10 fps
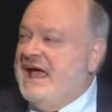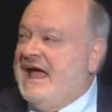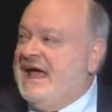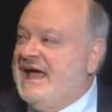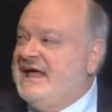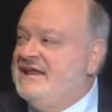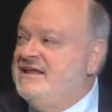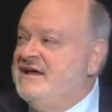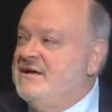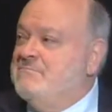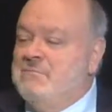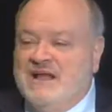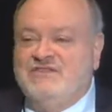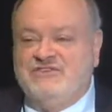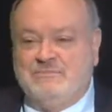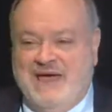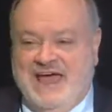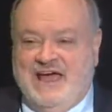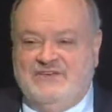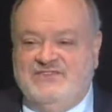And months
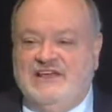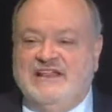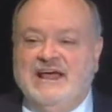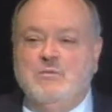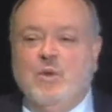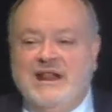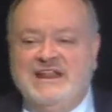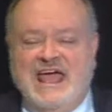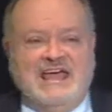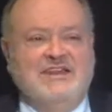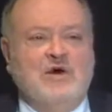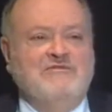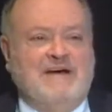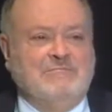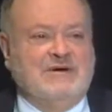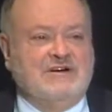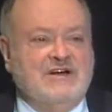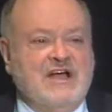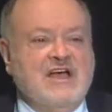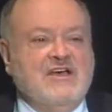passed, and then one day in November,
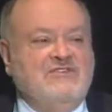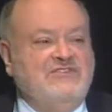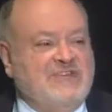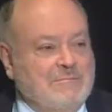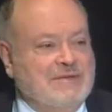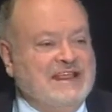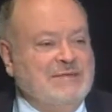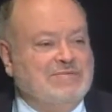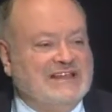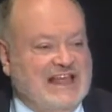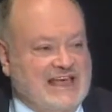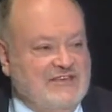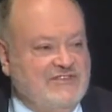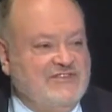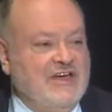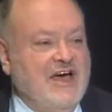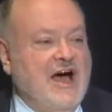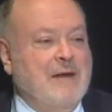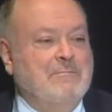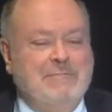somebody placed
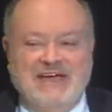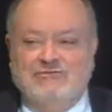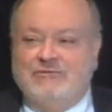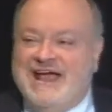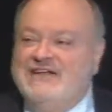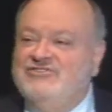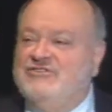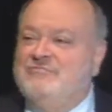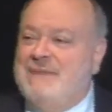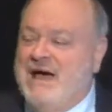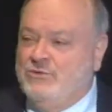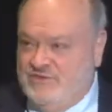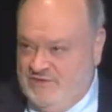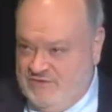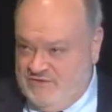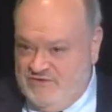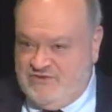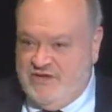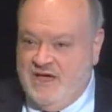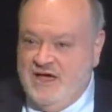a big range of
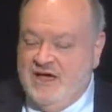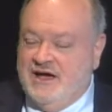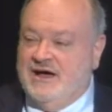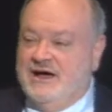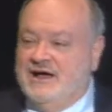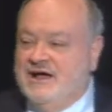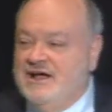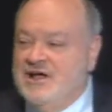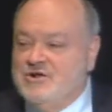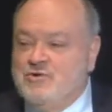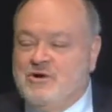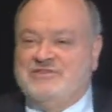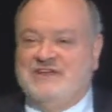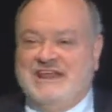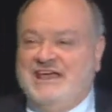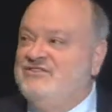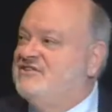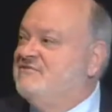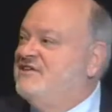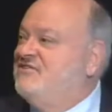mountains uh, north and
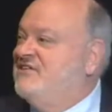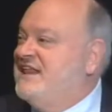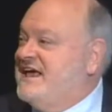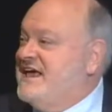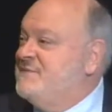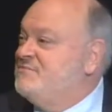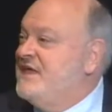east of the city.